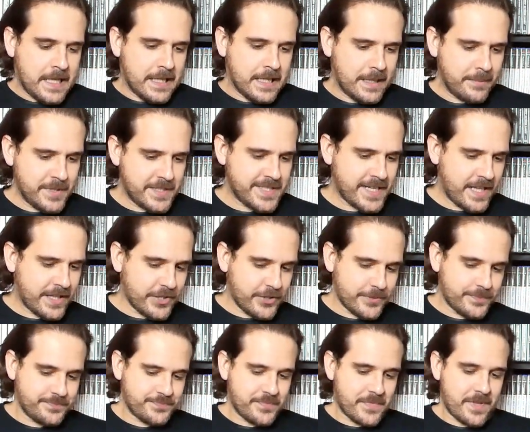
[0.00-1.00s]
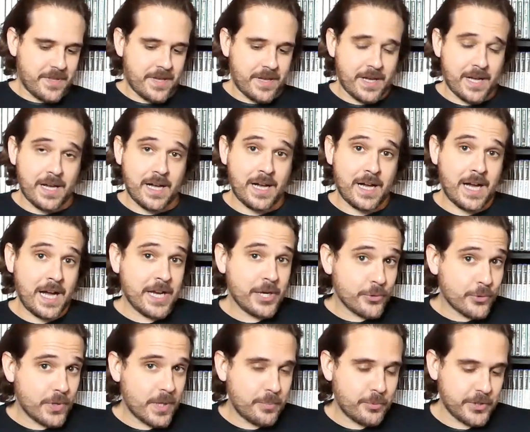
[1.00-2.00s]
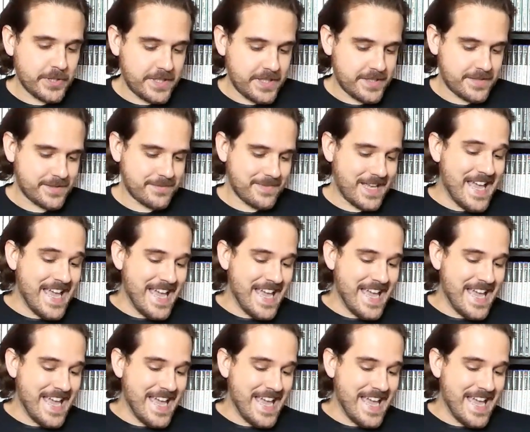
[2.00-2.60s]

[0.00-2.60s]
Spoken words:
Let me tell you, I grew up with these.